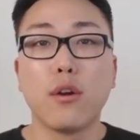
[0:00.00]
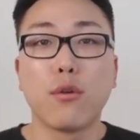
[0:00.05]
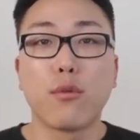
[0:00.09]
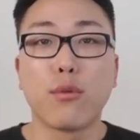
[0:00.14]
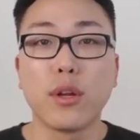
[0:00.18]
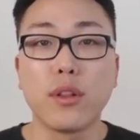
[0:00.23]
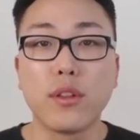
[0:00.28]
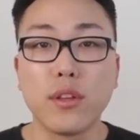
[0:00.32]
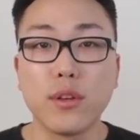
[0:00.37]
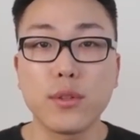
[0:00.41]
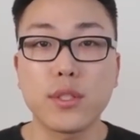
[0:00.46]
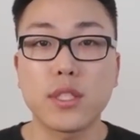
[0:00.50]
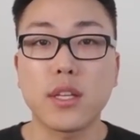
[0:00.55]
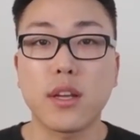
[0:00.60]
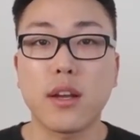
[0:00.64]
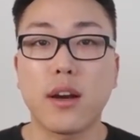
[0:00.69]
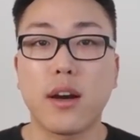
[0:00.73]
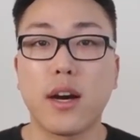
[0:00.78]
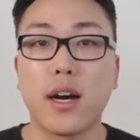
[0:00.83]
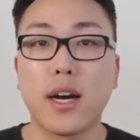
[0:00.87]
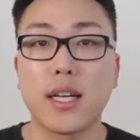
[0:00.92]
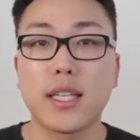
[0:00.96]
reduce the
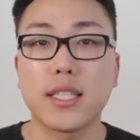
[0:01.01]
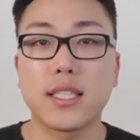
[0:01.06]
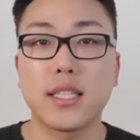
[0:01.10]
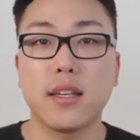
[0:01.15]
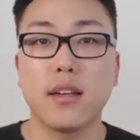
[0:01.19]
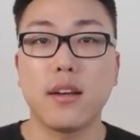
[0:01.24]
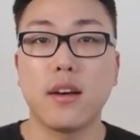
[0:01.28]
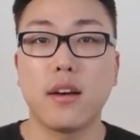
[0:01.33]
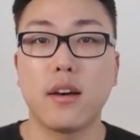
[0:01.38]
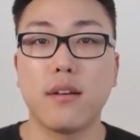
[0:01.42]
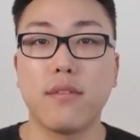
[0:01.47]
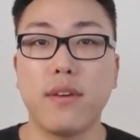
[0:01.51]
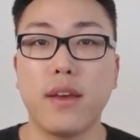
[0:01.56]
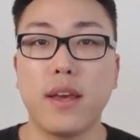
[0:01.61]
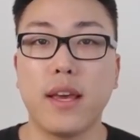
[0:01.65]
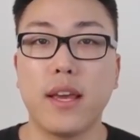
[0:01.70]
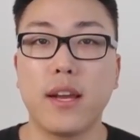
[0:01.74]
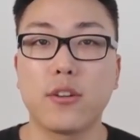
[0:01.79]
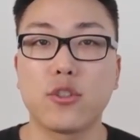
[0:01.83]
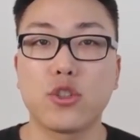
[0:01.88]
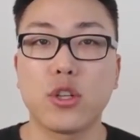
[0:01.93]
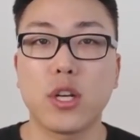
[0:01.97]
cost of a
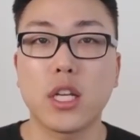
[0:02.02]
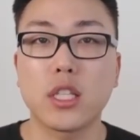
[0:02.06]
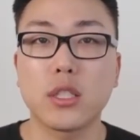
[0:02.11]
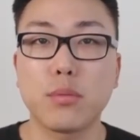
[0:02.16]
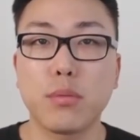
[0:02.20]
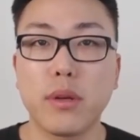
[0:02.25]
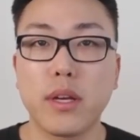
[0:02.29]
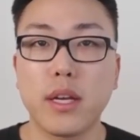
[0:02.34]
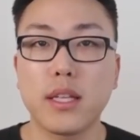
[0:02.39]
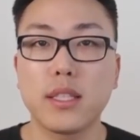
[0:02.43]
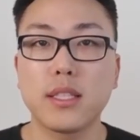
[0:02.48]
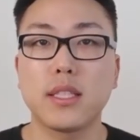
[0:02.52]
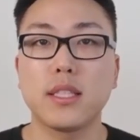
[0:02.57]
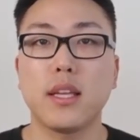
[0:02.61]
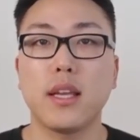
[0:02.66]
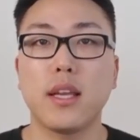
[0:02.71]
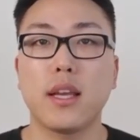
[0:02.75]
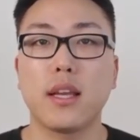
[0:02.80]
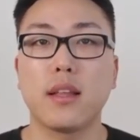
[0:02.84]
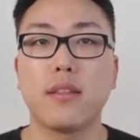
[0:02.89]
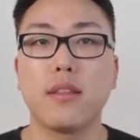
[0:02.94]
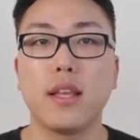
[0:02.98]
hair transplant
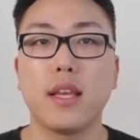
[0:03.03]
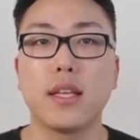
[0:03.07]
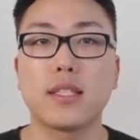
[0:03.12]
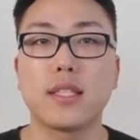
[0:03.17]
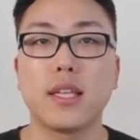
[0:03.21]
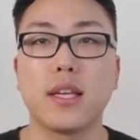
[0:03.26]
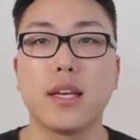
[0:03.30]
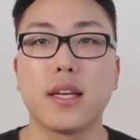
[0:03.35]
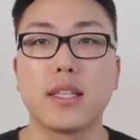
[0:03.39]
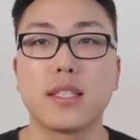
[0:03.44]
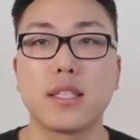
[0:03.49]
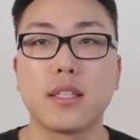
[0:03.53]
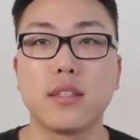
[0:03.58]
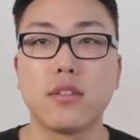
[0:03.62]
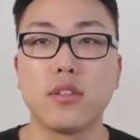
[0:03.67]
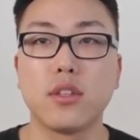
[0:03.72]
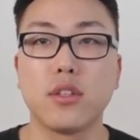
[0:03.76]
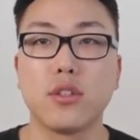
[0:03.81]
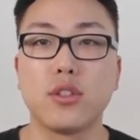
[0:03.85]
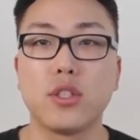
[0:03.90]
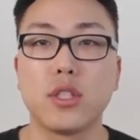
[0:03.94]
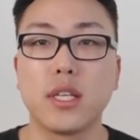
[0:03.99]
and things that you guys can
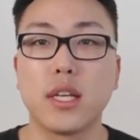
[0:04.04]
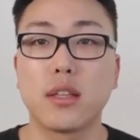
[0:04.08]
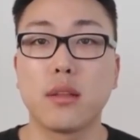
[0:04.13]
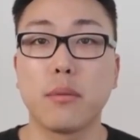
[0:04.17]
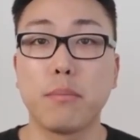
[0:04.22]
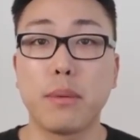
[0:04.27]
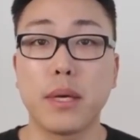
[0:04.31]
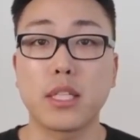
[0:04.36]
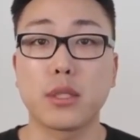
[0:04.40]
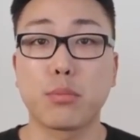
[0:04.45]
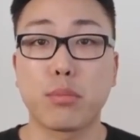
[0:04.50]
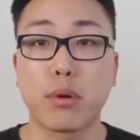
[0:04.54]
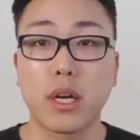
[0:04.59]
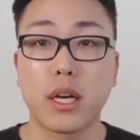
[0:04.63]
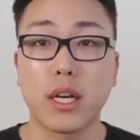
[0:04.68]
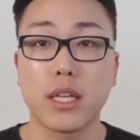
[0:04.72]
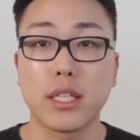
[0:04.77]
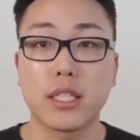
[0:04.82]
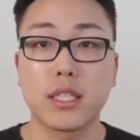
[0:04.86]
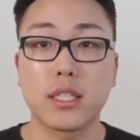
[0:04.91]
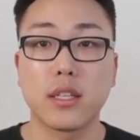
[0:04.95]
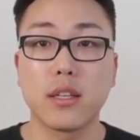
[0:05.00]
do to get the best
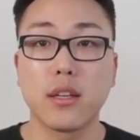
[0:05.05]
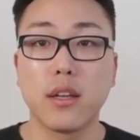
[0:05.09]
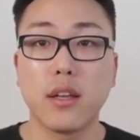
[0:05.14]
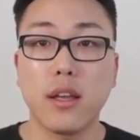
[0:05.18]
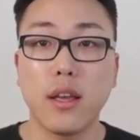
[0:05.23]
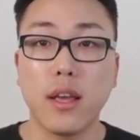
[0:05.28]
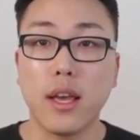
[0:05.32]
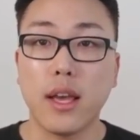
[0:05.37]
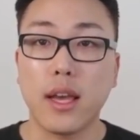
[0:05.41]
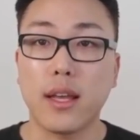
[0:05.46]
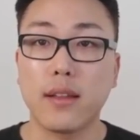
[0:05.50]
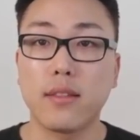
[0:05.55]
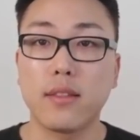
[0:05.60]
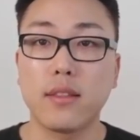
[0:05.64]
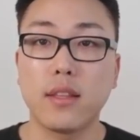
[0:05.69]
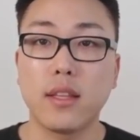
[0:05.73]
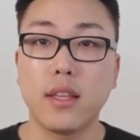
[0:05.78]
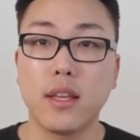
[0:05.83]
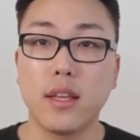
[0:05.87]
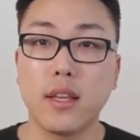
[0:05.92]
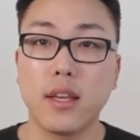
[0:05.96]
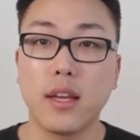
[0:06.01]
price at
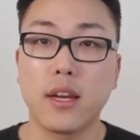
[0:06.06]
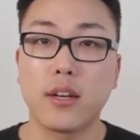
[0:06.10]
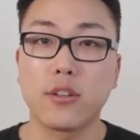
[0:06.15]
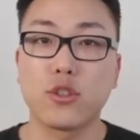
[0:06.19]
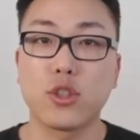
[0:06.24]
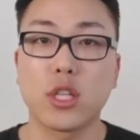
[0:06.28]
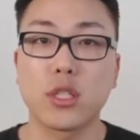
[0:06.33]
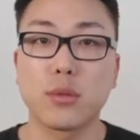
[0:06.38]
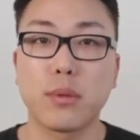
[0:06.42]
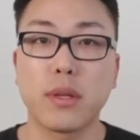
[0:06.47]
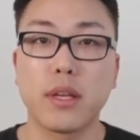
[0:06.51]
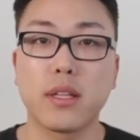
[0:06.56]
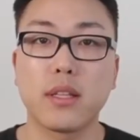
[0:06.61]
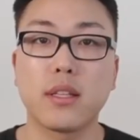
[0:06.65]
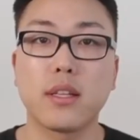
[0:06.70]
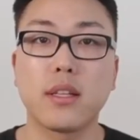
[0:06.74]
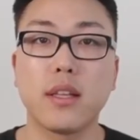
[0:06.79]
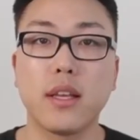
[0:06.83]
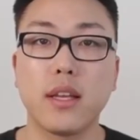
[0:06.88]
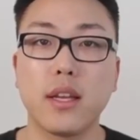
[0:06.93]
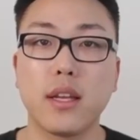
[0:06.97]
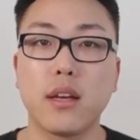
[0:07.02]
the hair transplant
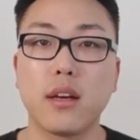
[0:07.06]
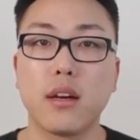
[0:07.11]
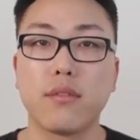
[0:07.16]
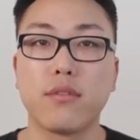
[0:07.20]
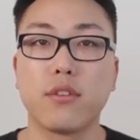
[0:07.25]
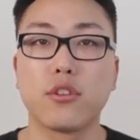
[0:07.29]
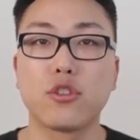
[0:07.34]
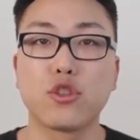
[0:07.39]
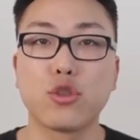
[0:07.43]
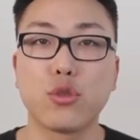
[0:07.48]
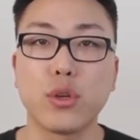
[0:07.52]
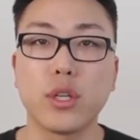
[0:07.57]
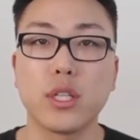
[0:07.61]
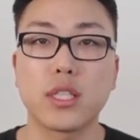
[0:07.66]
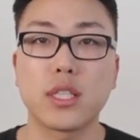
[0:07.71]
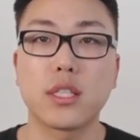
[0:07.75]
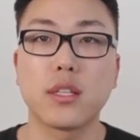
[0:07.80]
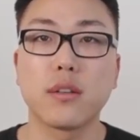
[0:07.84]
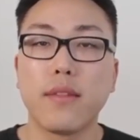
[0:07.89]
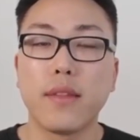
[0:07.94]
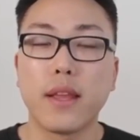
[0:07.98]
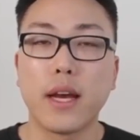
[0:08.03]
clinic of your
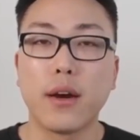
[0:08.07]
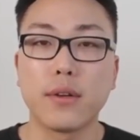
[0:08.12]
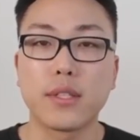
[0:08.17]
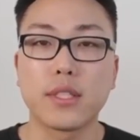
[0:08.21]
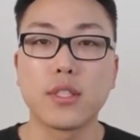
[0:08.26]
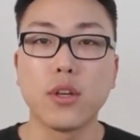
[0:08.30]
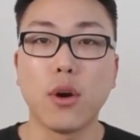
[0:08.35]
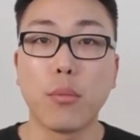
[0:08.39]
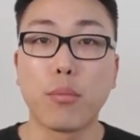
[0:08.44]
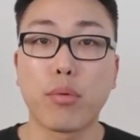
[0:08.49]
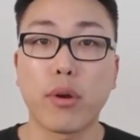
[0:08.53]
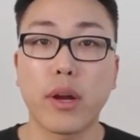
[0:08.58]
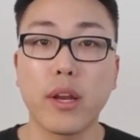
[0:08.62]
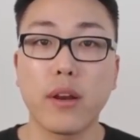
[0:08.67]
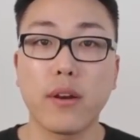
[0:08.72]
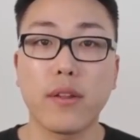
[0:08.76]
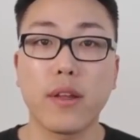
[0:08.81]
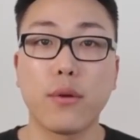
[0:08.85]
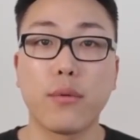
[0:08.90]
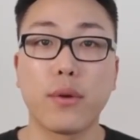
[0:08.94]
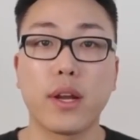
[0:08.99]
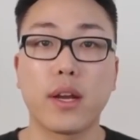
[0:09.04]
choice. Now, it's no
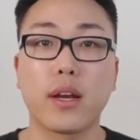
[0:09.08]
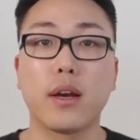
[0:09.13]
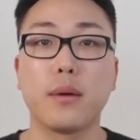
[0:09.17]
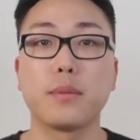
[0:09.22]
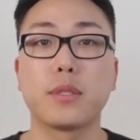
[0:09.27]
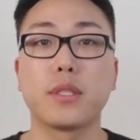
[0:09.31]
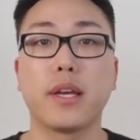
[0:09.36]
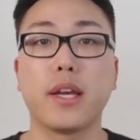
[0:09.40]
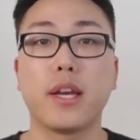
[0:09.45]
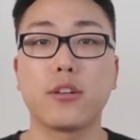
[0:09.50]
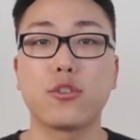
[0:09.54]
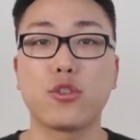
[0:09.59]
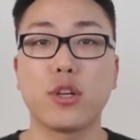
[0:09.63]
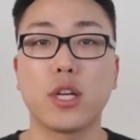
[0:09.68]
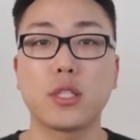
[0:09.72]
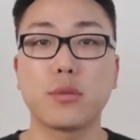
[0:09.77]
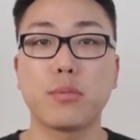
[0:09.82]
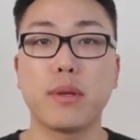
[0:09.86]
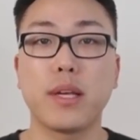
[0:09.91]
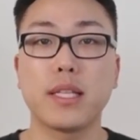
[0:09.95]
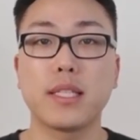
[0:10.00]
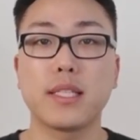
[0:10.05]
brainer that when it comes to hair
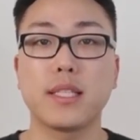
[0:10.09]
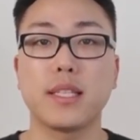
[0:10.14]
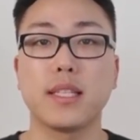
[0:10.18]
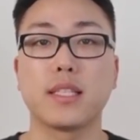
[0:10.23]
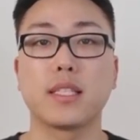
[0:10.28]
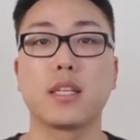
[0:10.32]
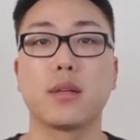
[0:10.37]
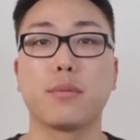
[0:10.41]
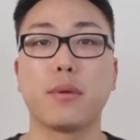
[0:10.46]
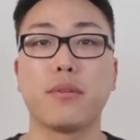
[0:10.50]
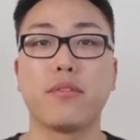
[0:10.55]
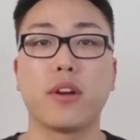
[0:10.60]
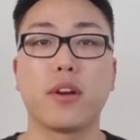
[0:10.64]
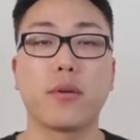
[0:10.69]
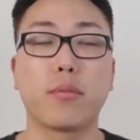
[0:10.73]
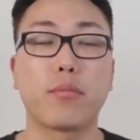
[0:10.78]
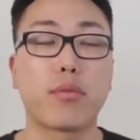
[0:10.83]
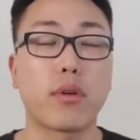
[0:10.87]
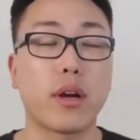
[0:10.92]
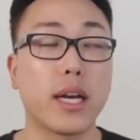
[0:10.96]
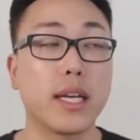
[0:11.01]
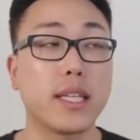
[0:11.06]
transplants, it's gonna be
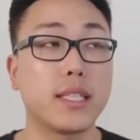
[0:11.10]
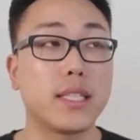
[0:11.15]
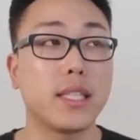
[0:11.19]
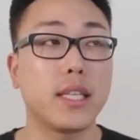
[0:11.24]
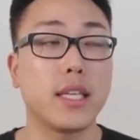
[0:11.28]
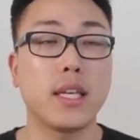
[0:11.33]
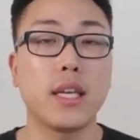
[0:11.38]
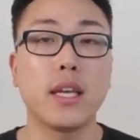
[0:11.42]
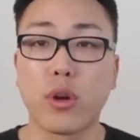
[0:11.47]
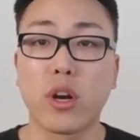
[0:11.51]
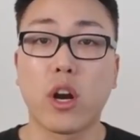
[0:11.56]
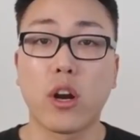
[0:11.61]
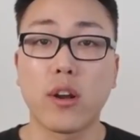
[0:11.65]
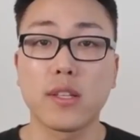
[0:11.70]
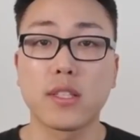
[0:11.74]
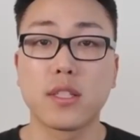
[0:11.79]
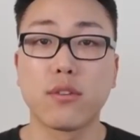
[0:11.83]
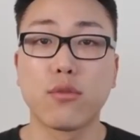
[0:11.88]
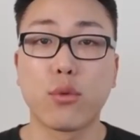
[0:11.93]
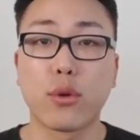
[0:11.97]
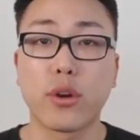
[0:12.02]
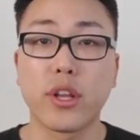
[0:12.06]
very pricey,
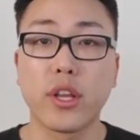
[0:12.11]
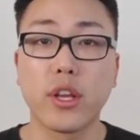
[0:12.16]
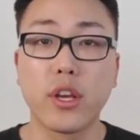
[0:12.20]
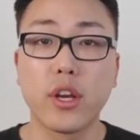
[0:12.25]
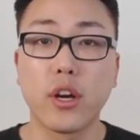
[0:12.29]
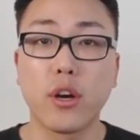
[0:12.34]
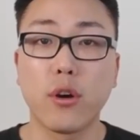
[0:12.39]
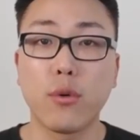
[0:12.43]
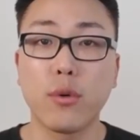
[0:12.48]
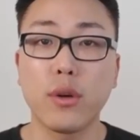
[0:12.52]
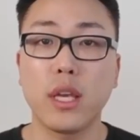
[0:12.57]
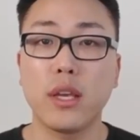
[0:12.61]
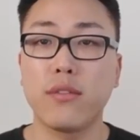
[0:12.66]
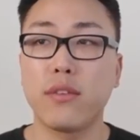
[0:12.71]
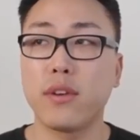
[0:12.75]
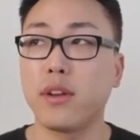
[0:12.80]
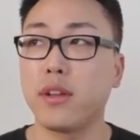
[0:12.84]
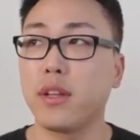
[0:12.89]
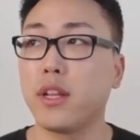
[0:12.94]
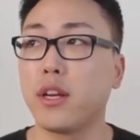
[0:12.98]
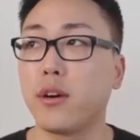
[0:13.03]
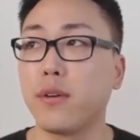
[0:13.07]
regardless of where you go.
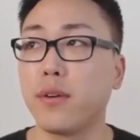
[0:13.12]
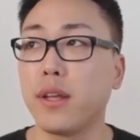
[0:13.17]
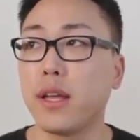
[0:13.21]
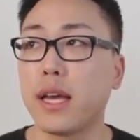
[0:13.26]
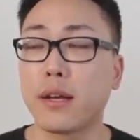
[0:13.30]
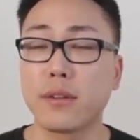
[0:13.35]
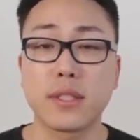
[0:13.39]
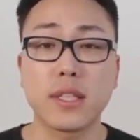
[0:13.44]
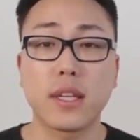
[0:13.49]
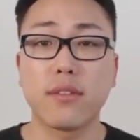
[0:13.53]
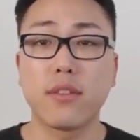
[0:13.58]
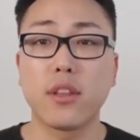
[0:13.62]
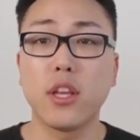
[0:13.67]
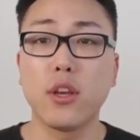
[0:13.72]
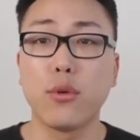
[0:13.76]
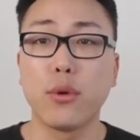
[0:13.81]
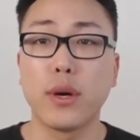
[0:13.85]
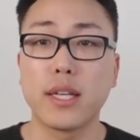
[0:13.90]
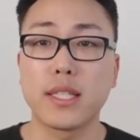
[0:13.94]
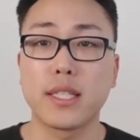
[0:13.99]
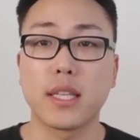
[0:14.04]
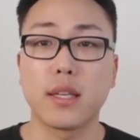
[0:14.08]
Even, you know, outside of the
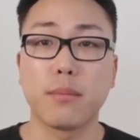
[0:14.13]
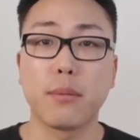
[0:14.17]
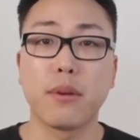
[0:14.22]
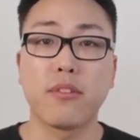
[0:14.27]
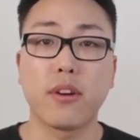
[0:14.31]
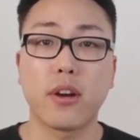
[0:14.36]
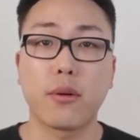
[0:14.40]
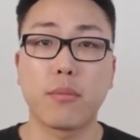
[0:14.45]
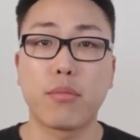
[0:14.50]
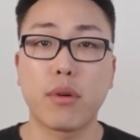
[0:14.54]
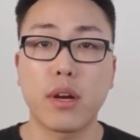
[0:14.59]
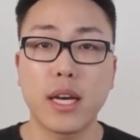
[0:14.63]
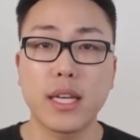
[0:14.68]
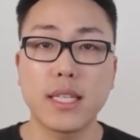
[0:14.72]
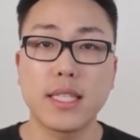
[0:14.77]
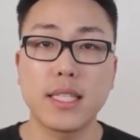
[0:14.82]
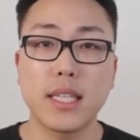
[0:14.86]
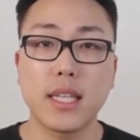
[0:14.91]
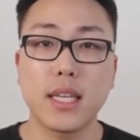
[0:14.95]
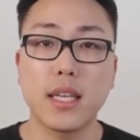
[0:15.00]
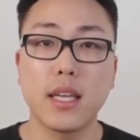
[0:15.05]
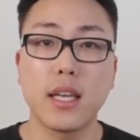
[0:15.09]
US, it can be very
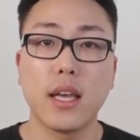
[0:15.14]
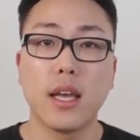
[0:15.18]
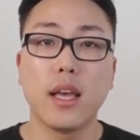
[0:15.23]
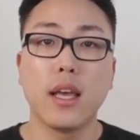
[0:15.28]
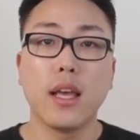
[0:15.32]
pricey.